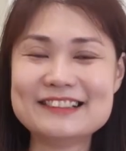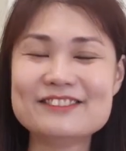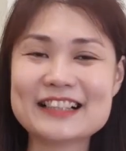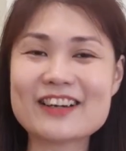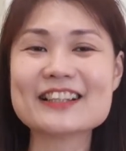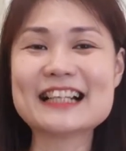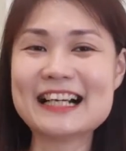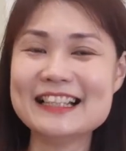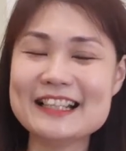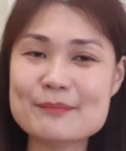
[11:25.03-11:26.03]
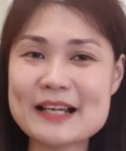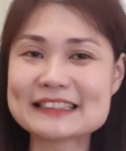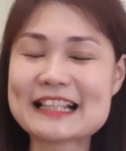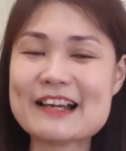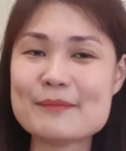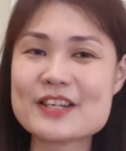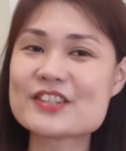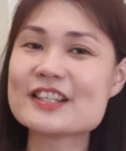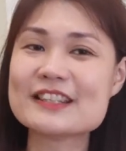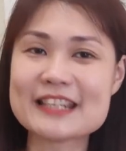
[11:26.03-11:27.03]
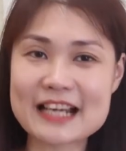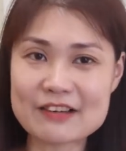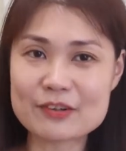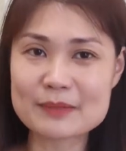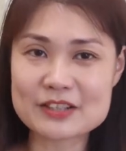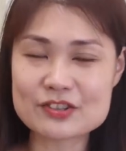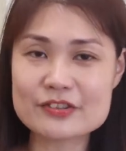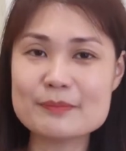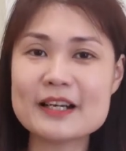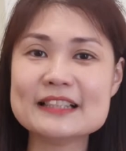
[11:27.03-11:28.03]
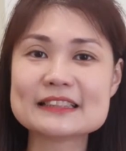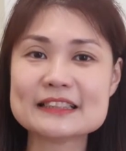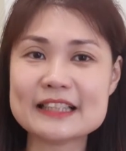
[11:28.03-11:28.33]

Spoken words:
But all the earlier bags that I mentioned, they are from luxury brands.